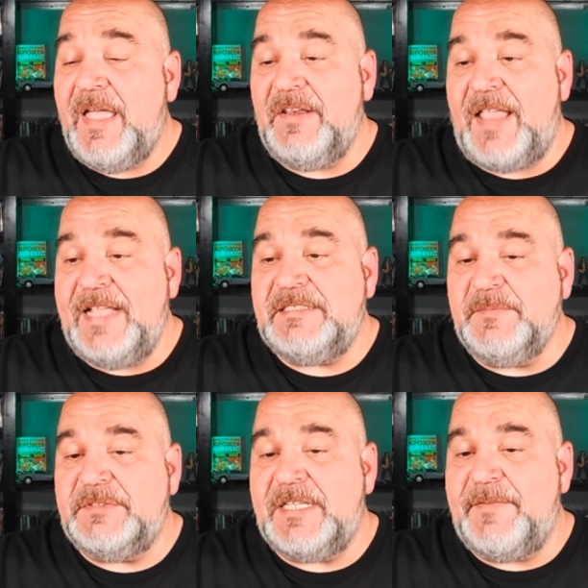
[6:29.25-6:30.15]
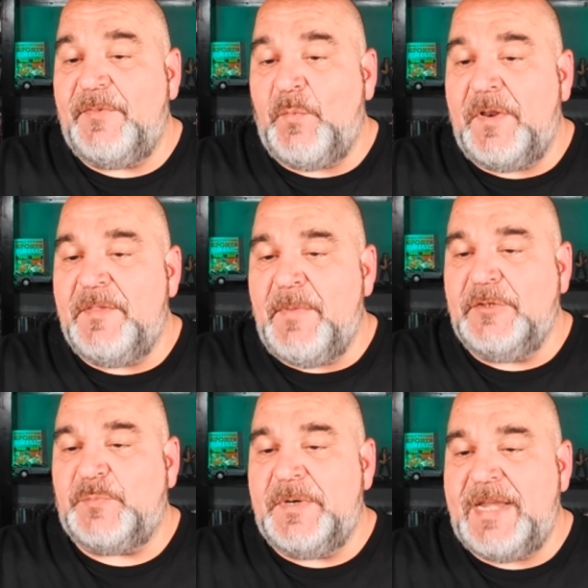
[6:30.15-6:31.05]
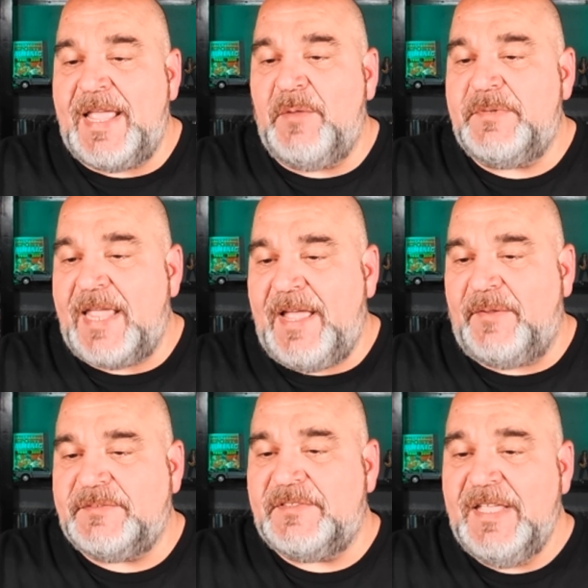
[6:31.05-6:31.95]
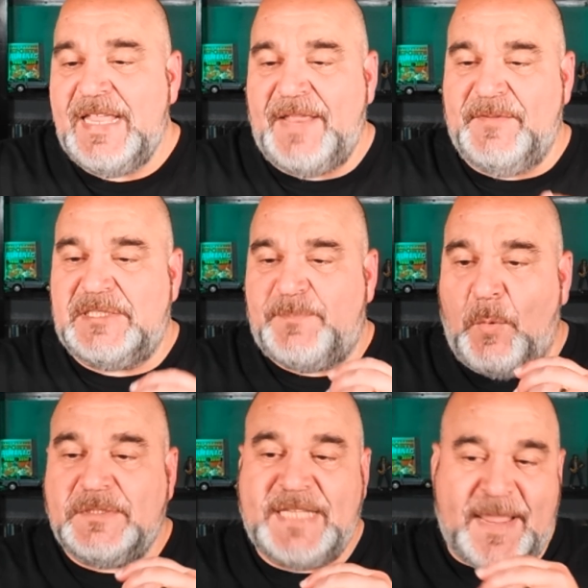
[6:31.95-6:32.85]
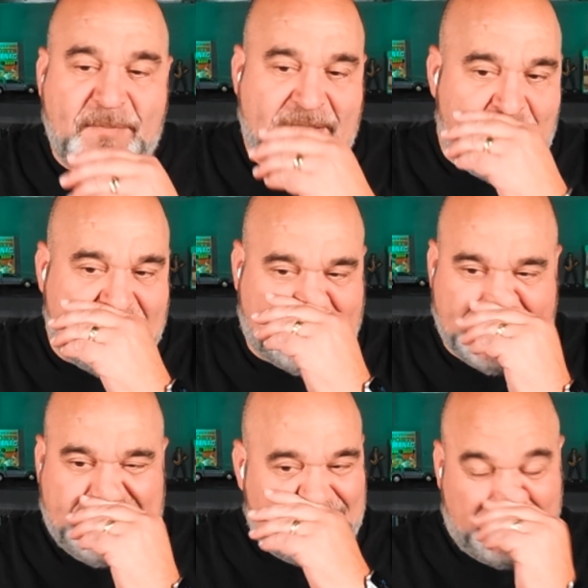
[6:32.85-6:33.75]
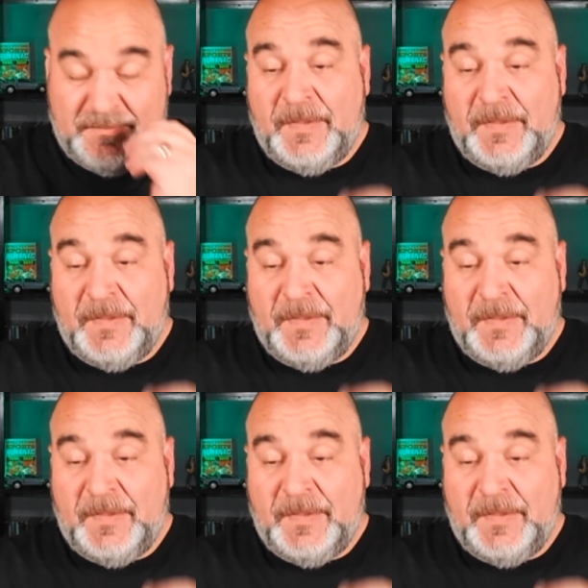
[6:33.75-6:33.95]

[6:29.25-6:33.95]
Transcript: aligns himself with one of the most renowned touts in the sports gambling business.